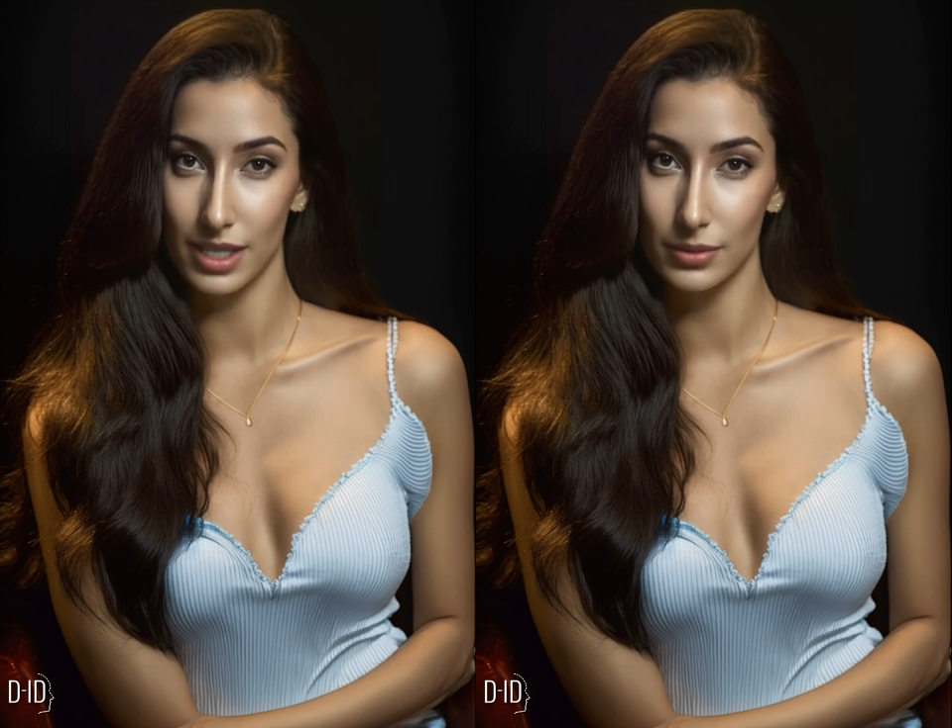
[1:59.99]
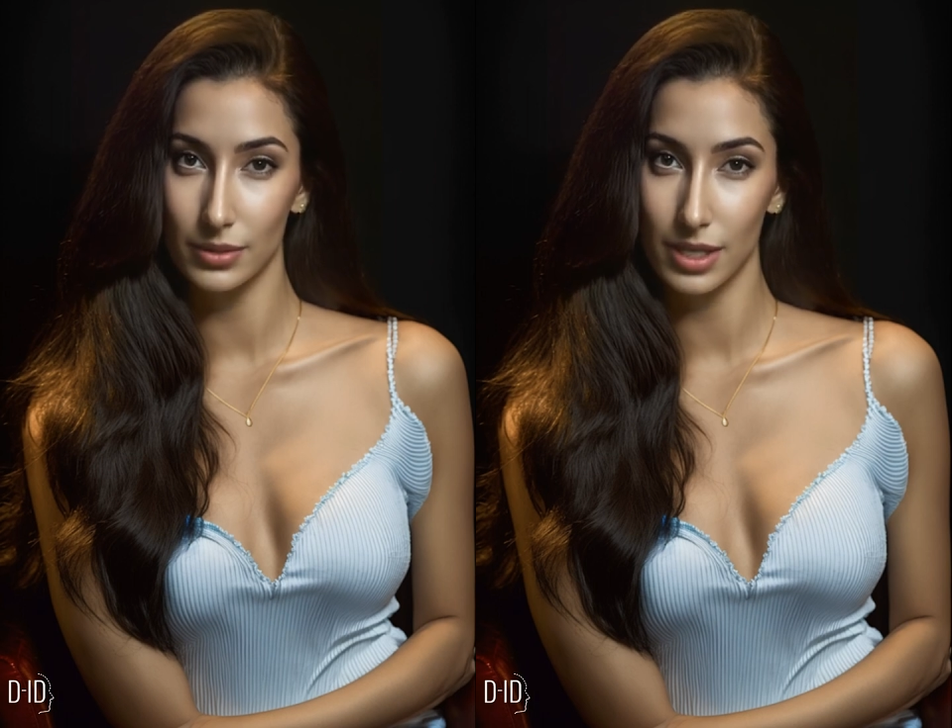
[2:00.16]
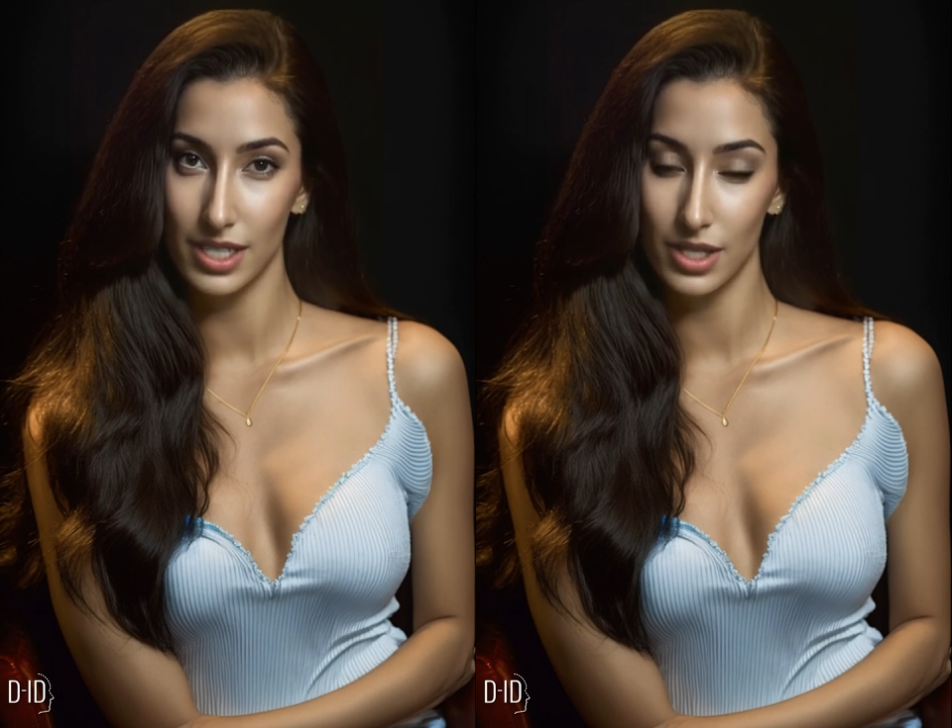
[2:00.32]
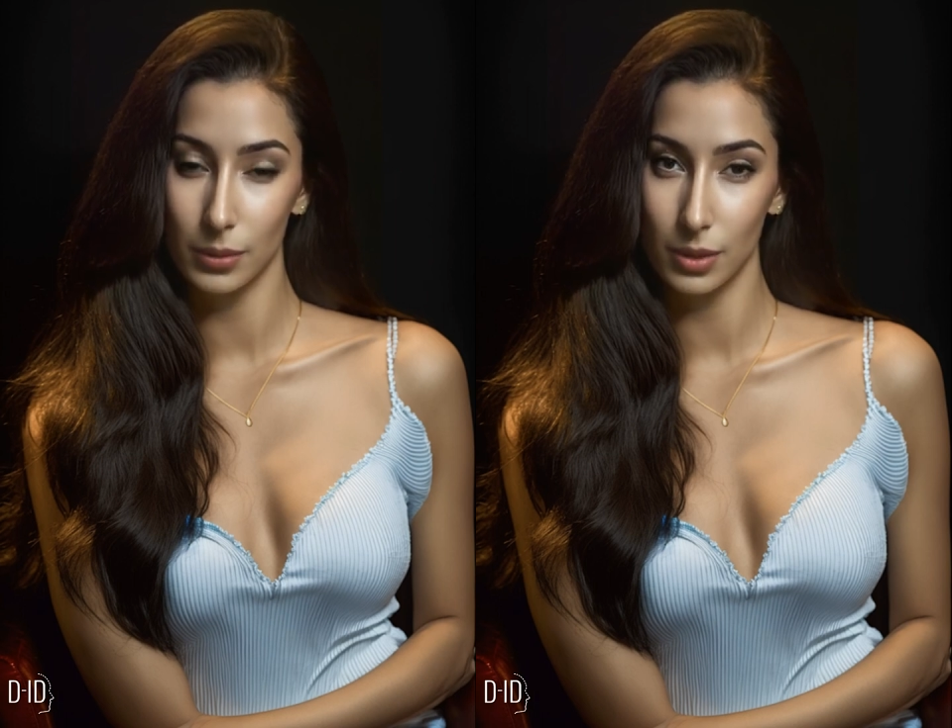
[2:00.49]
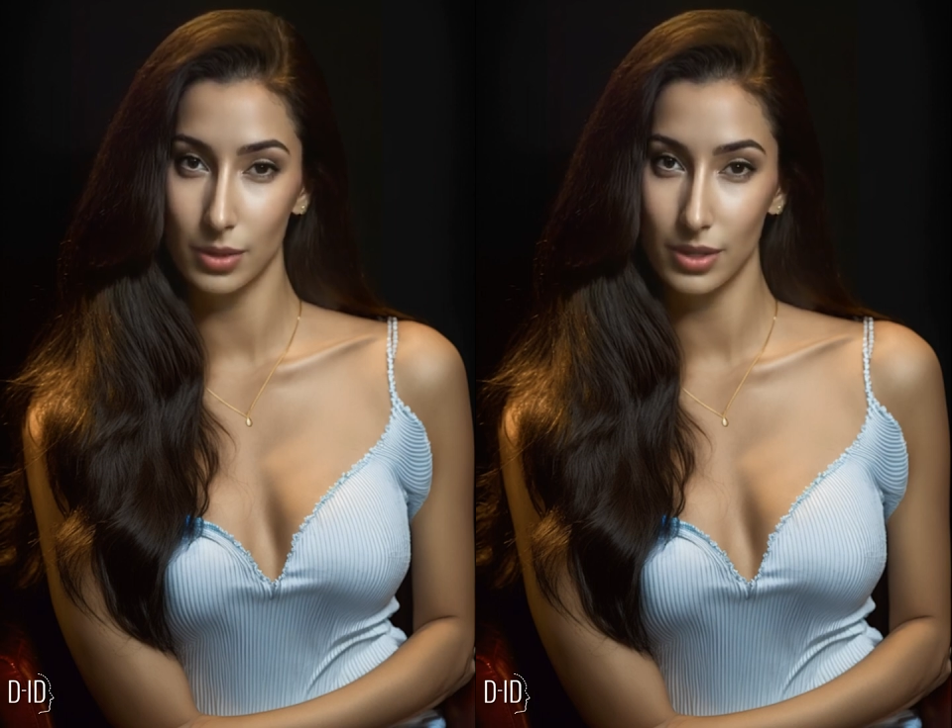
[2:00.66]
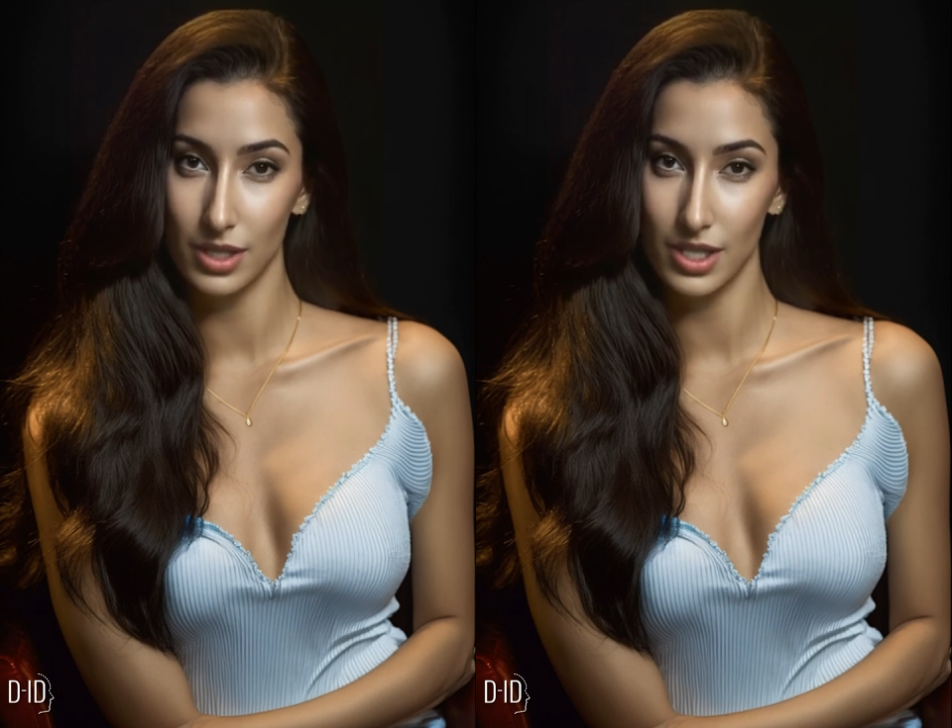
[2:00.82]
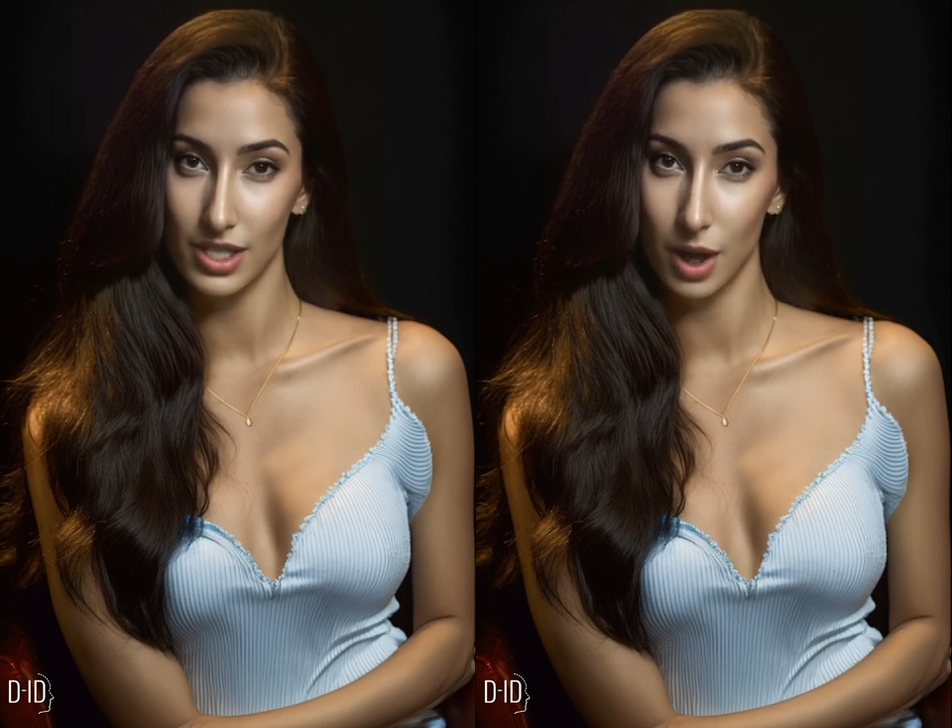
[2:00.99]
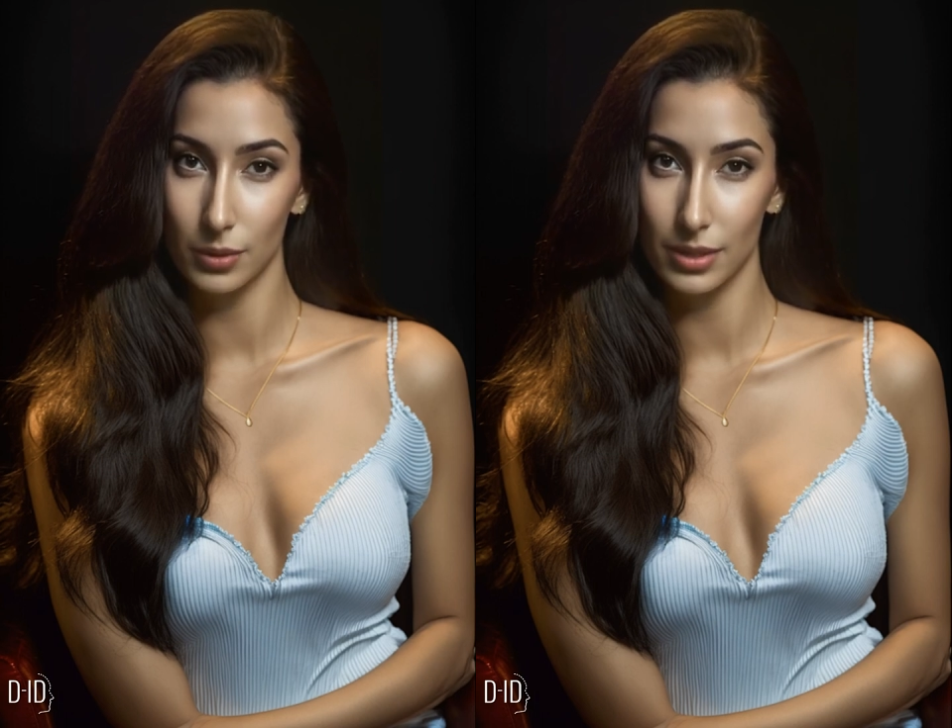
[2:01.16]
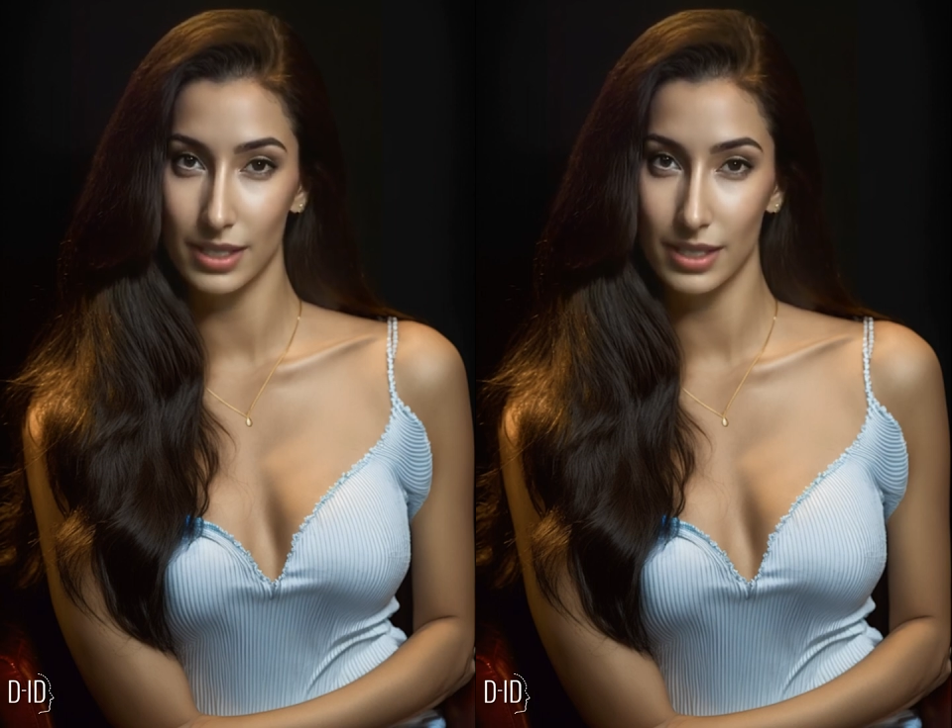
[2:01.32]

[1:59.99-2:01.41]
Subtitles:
The footage appears to show